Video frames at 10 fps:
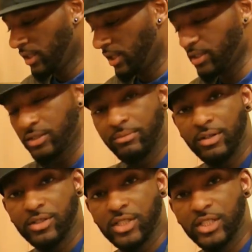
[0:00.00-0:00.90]
Thanks so
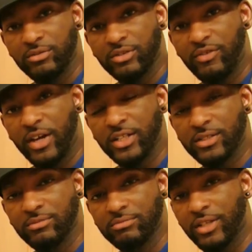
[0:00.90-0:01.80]
much. This is
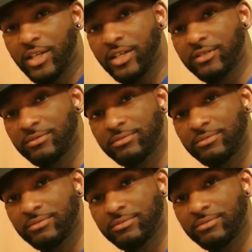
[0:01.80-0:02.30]
Lynwoodsfinest. Take care.